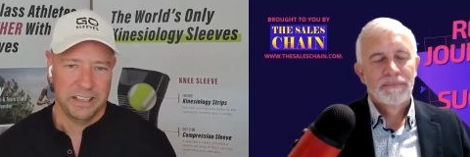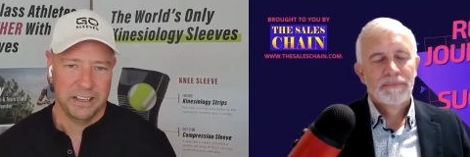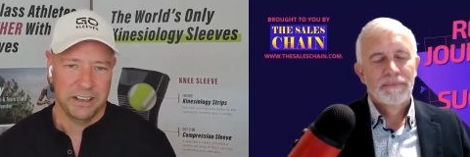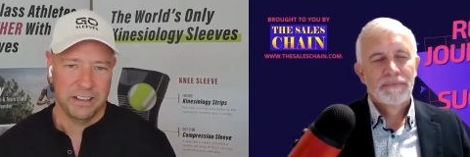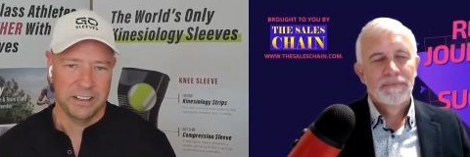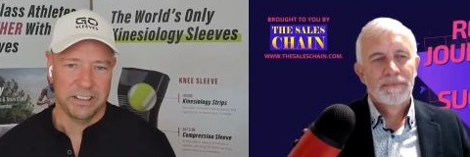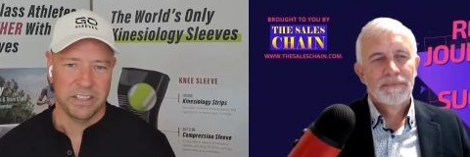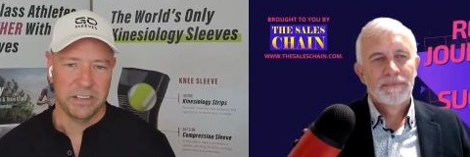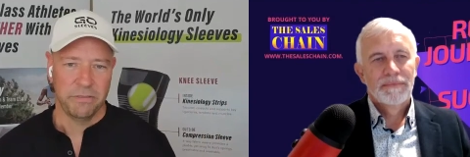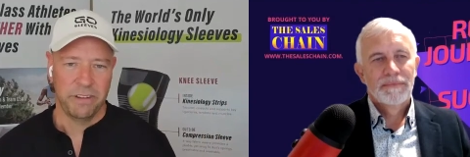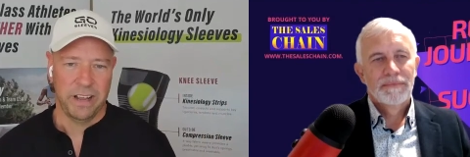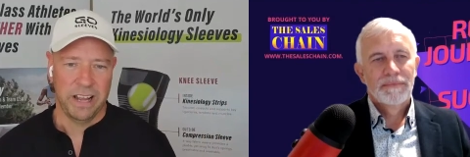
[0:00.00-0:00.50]

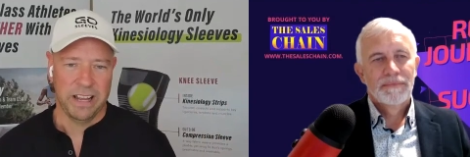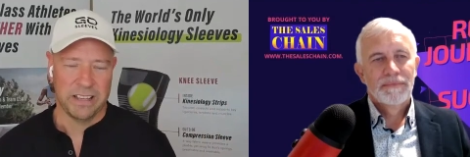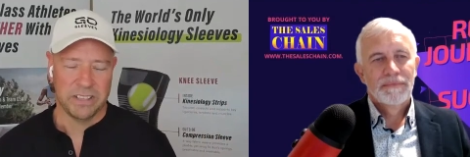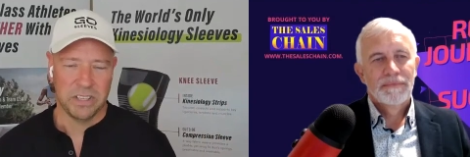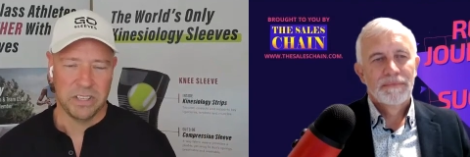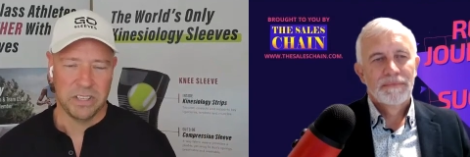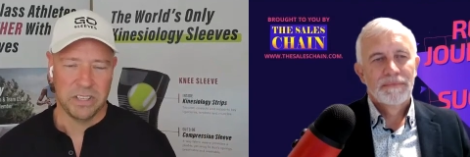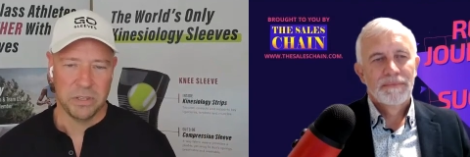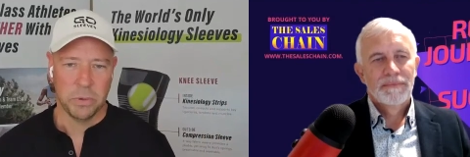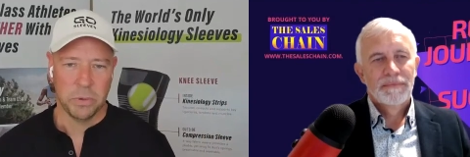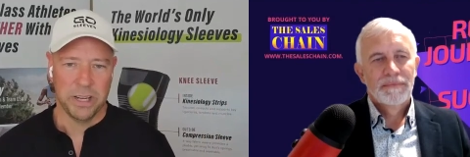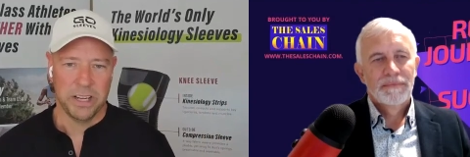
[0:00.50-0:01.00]
Speaker 1: you know, it's the
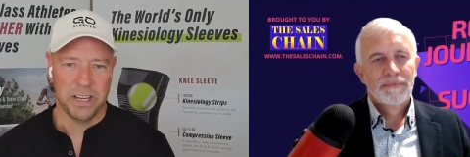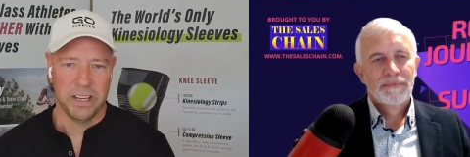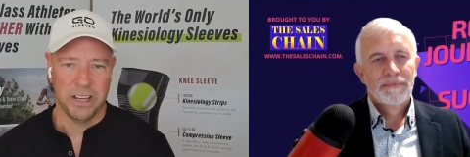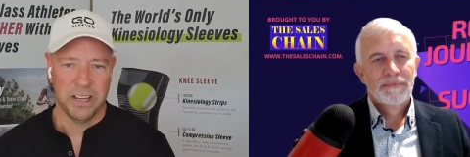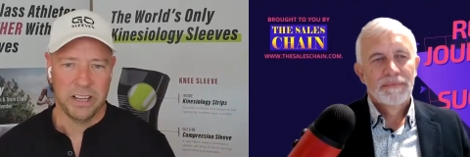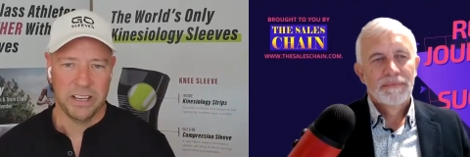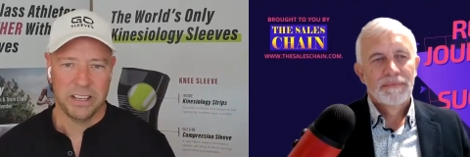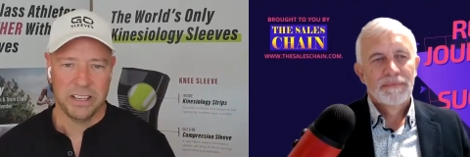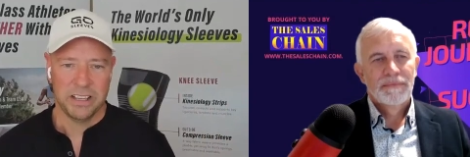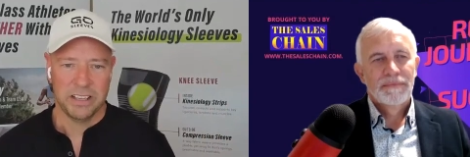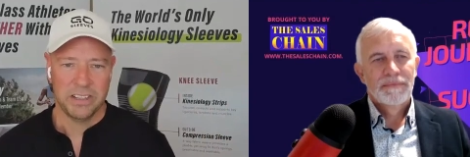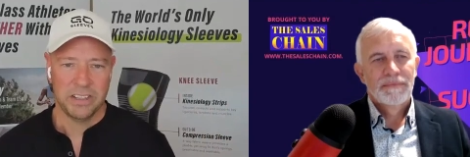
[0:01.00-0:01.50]
fastest way
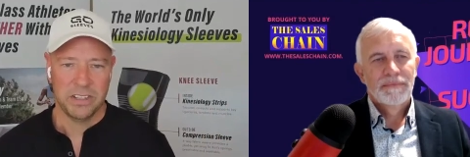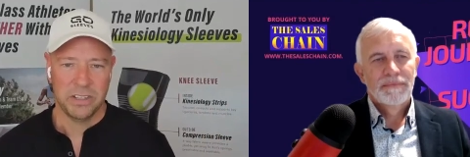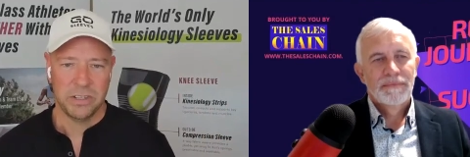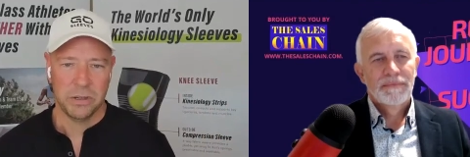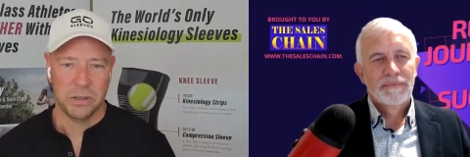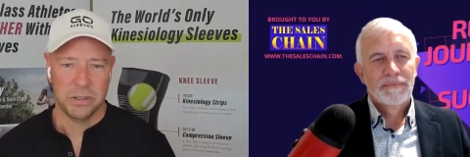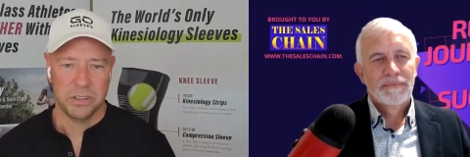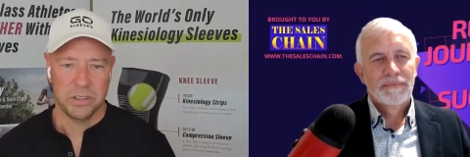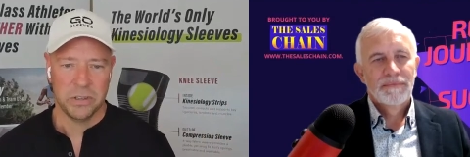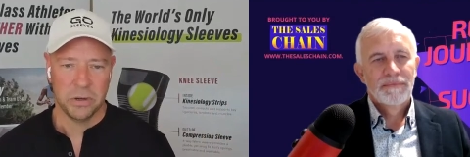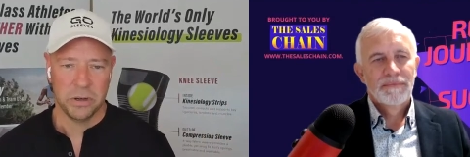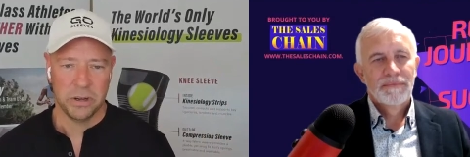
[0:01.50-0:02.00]
to
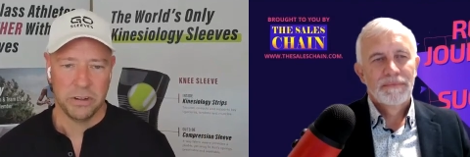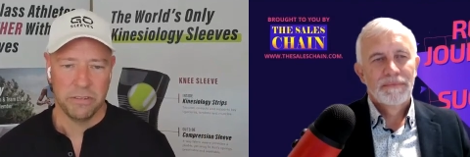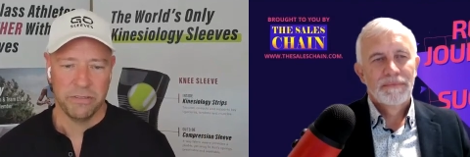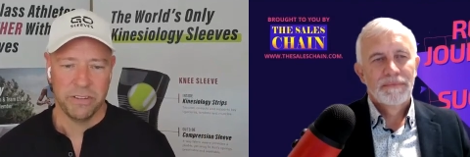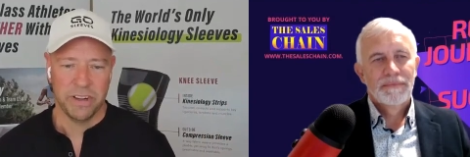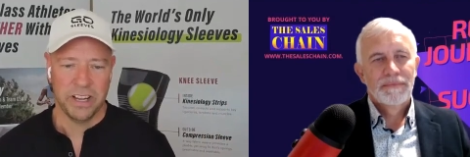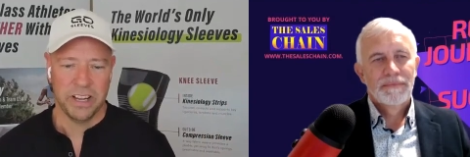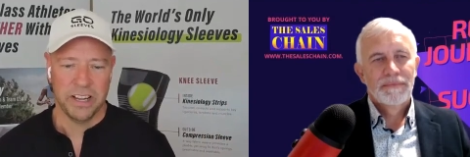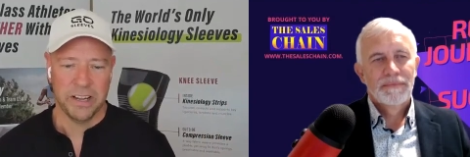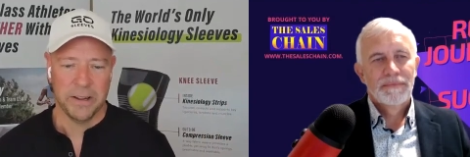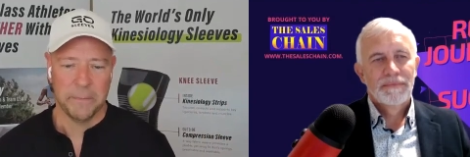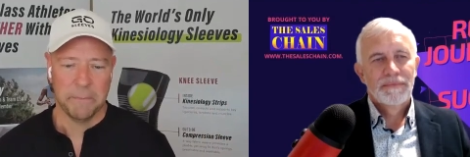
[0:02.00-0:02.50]
sort
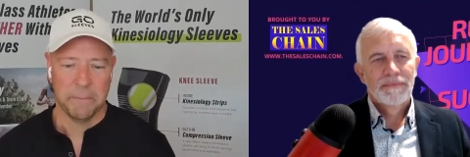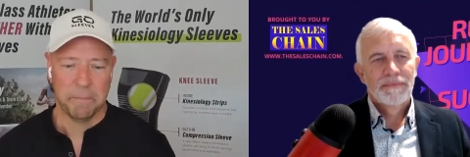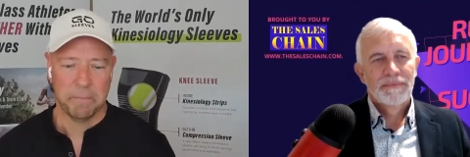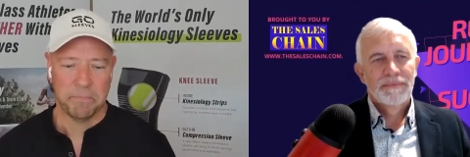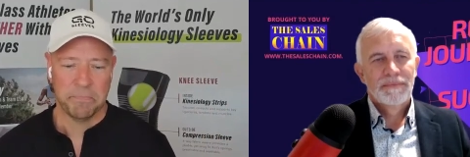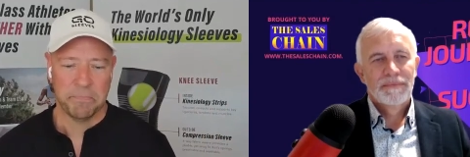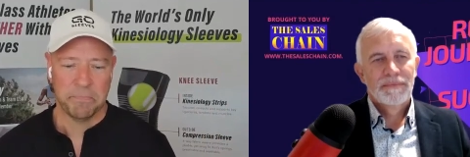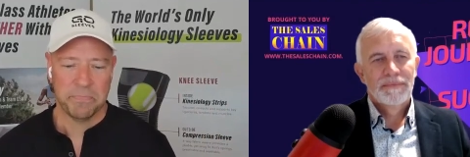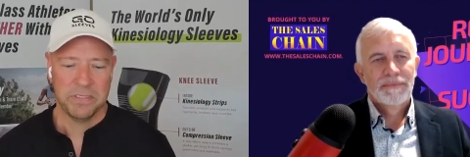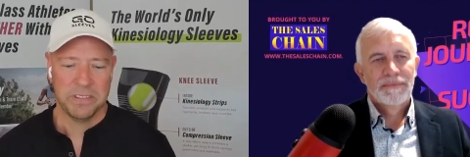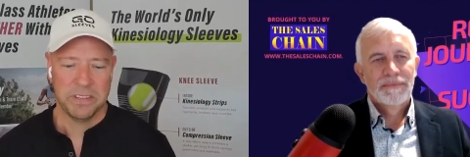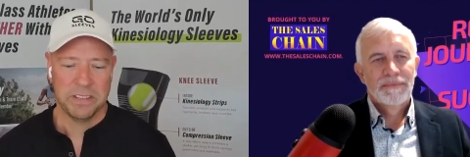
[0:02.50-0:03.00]
of uh,
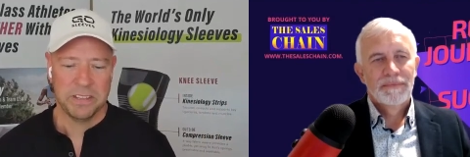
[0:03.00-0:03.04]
